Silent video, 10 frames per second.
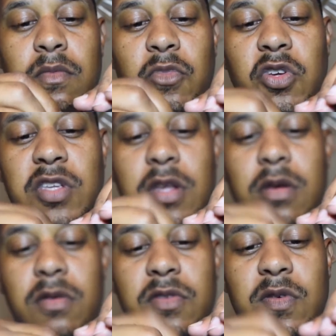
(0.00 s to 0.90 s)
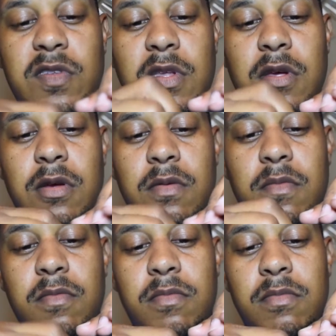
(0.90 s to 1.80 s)
Push it on, twist it on.
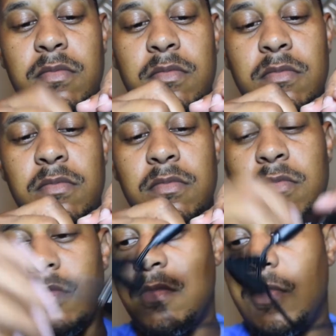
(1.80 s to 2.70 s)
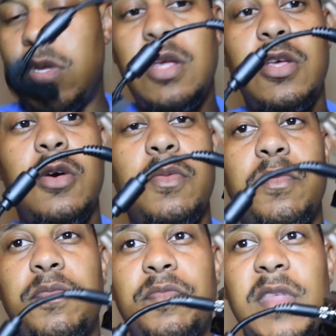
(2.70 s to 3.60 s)
There you go,
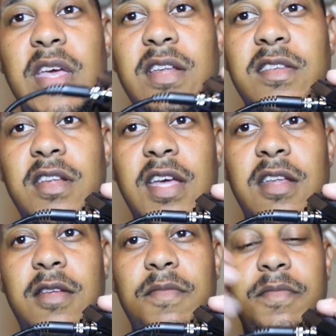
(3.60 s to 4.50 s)
and it's connected.